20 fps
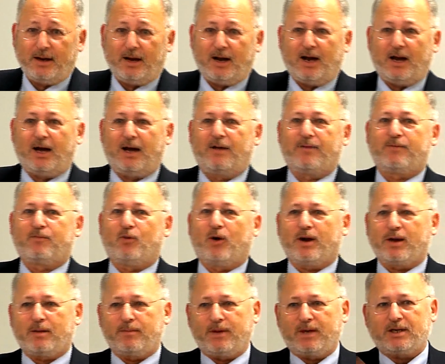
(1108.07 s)
Uh, one
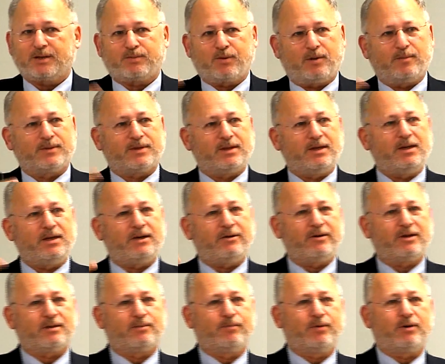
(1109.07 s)
of the biggest problems in India
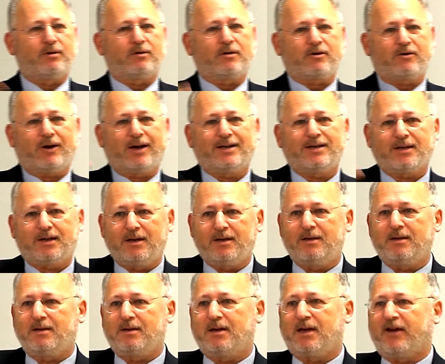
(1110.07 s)
is a bureaucratic
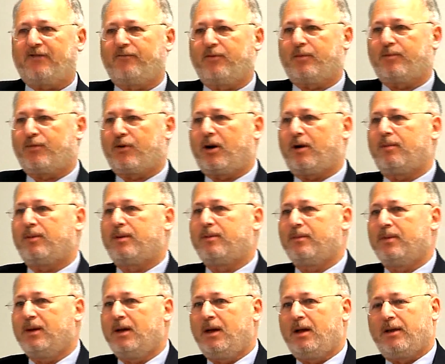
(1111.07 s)
Indian government
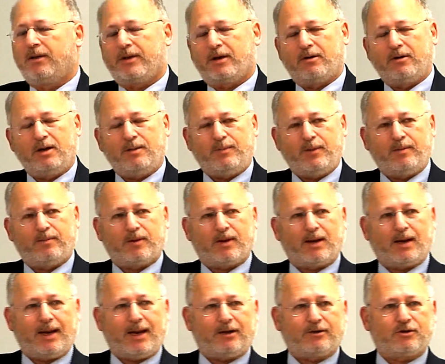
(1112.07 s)
problem. The only people
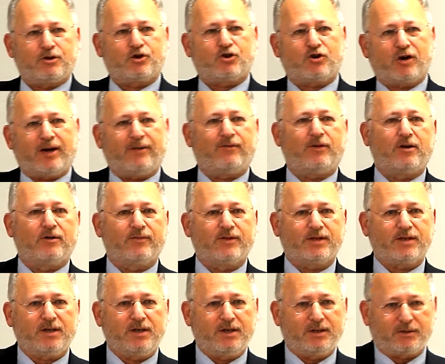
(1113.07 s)
allowed to travel
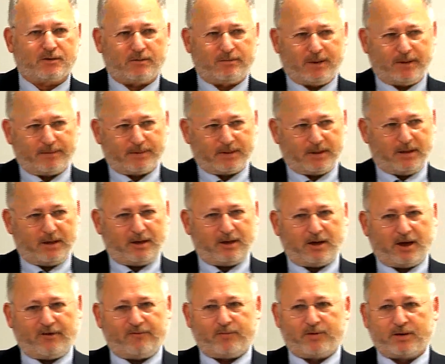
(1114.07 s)
overseas who are members of the Indian
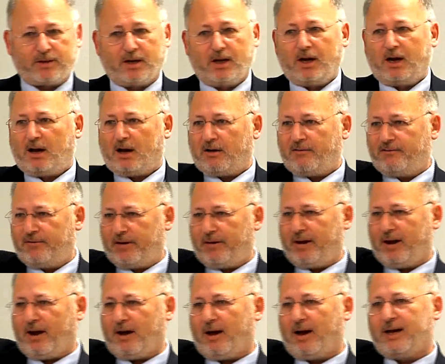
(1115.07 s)
government are very
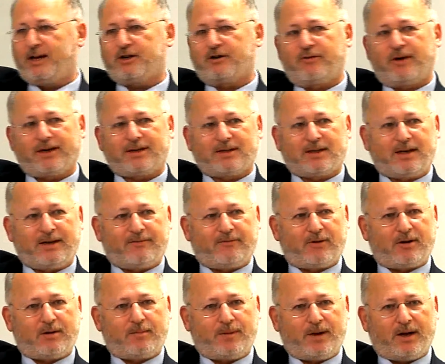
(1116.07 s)
high director level
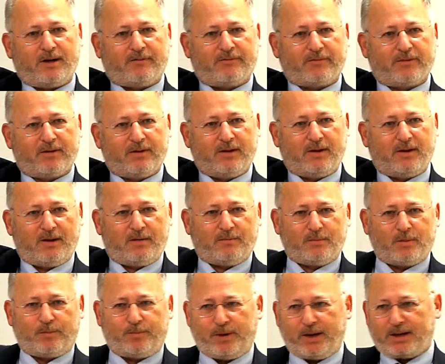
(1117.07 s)
and above.
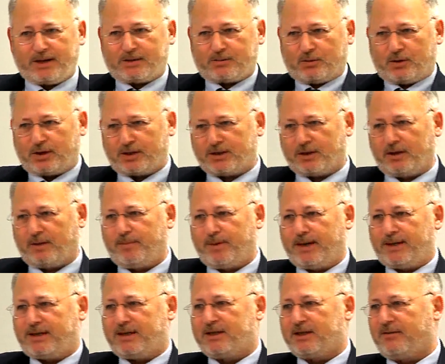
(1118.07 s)
But PICS works on the
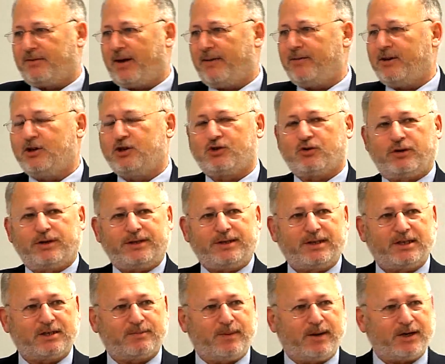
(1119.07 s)
basis of having joint
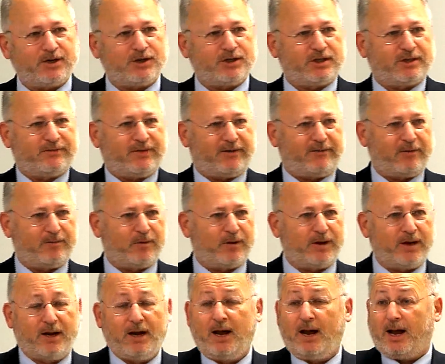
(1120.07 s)
inspections of
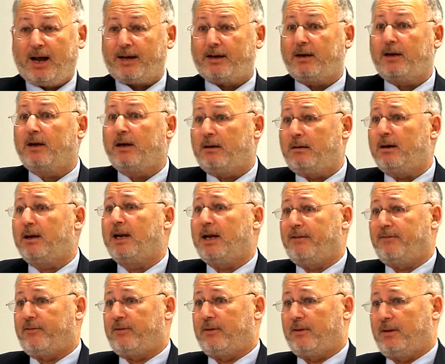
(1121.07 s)
everybody at a lower
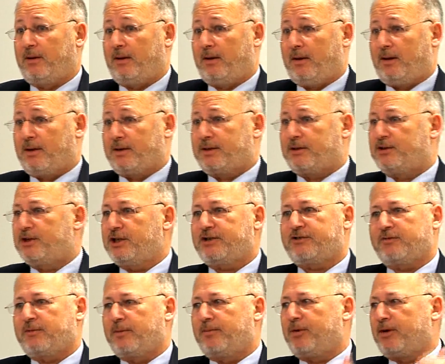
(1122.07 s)
level. So just
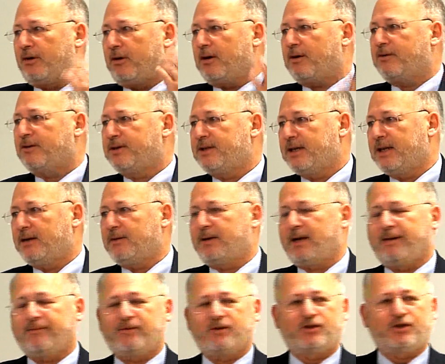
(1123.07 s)
from the bureaucracy, they would
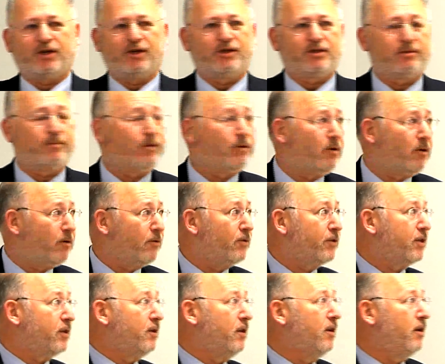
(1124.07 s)
have to change the
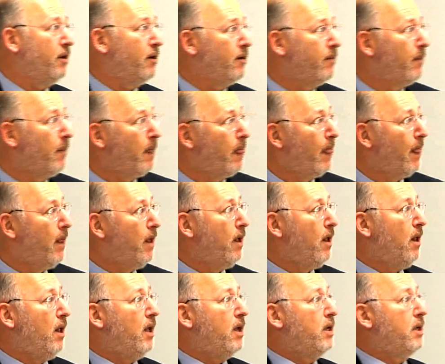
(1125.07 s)
bureaucracy in India.
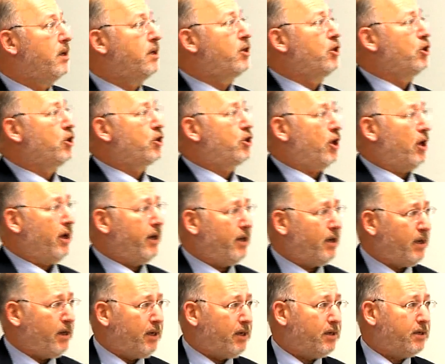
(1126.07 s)

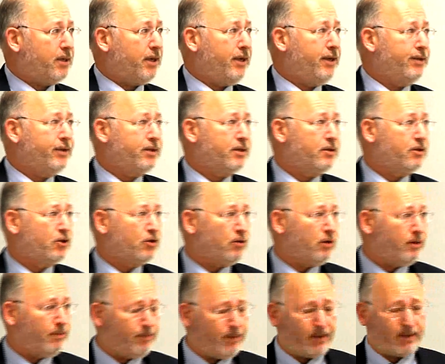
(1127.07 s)
China intends to
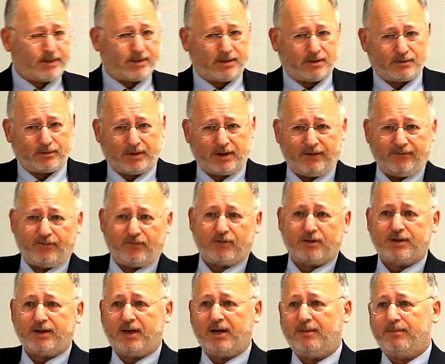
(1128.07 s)
join PICS in
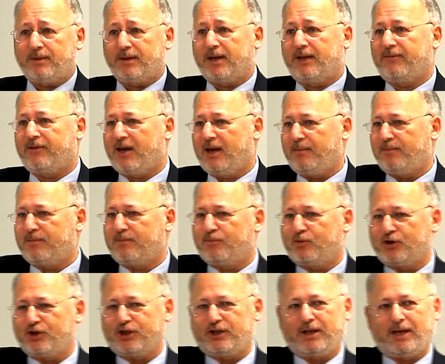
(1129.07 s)
2014, but they keep
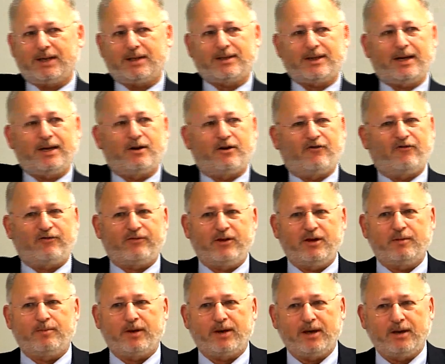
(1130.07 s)
pushing that date off
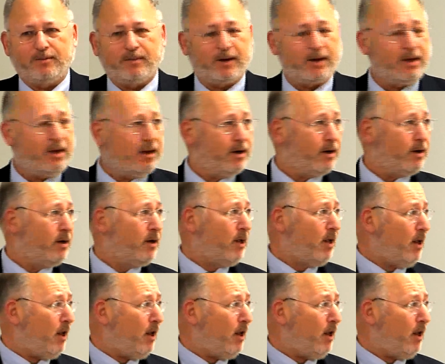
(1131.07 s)
year by year by year.